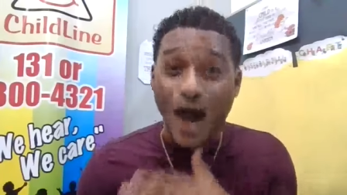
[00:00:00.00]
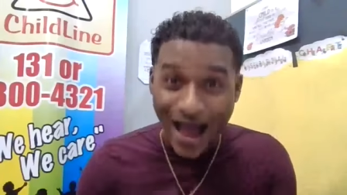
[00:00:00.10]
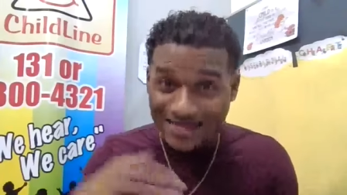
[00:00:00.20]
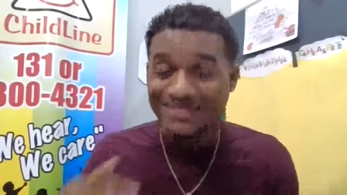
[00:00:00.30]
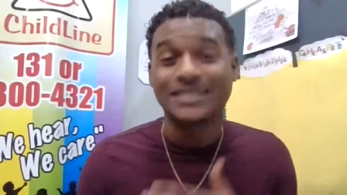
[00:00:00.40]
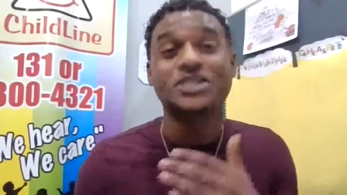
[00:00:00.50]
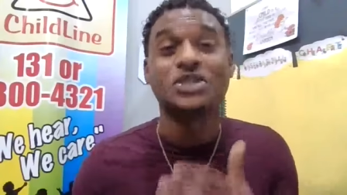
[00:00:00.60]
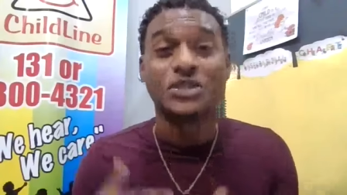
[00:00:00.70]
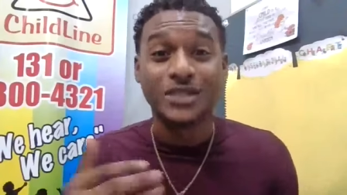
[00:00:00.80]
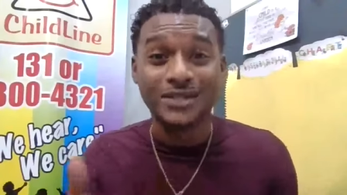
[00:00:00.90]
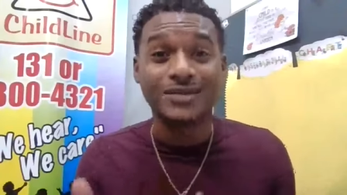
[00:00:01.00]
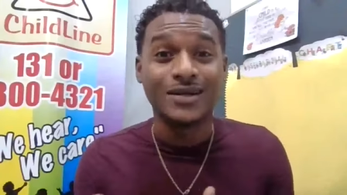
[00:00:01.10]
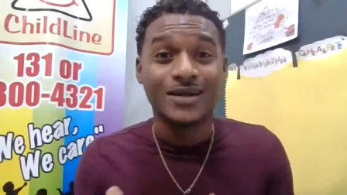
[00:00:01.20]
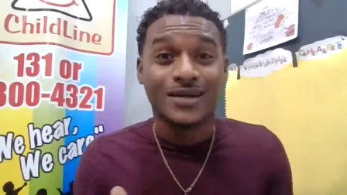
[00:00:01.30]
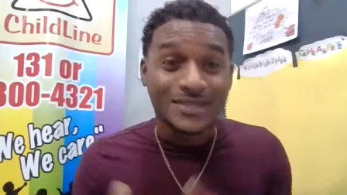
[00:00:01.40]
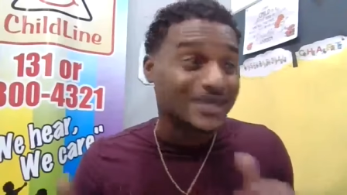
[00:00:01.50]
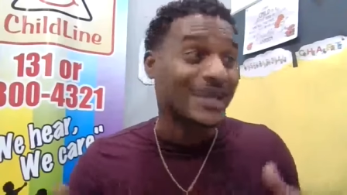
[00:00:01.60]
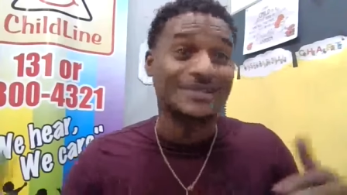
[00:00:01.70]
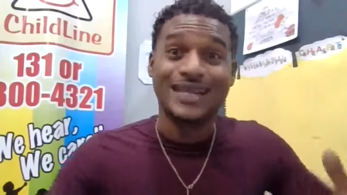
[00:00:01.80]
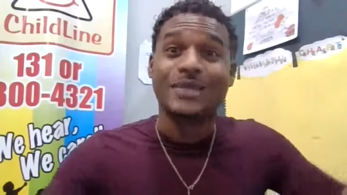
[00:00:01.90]
as they journeyed to
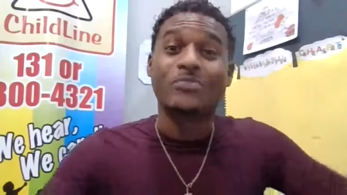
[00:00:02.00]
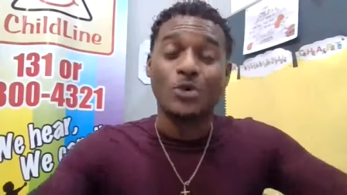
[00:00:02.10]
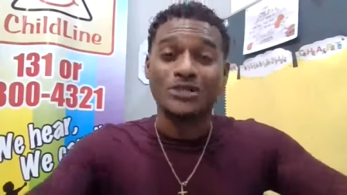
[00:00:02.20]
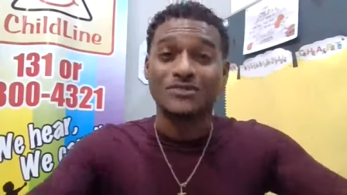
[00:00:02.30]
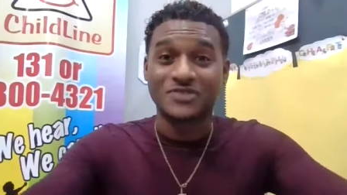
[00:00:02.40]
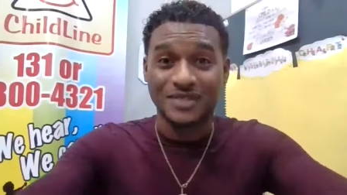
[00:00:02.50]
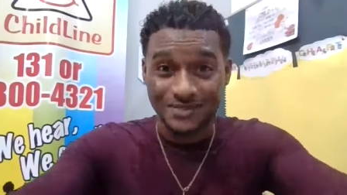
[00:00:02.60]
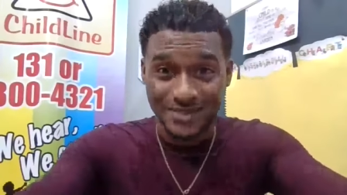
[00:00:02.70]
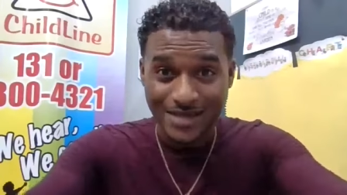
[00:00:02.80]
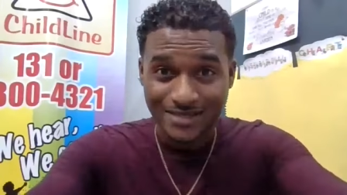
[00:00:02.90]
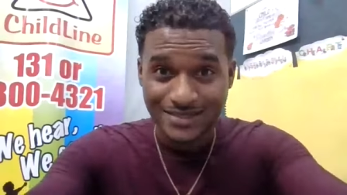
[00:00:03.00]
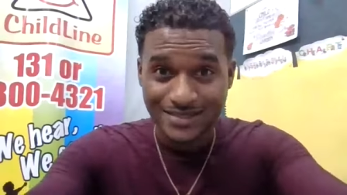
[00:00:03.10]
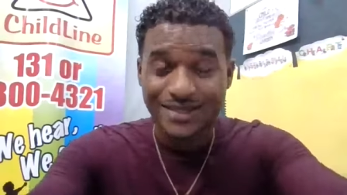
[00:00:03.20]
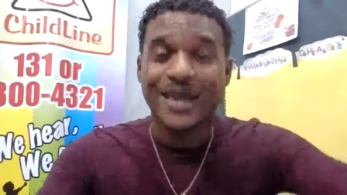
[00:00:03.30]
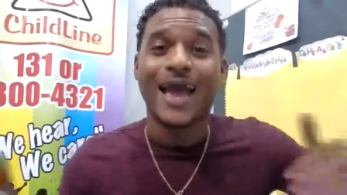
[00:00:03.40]
get to that point of success.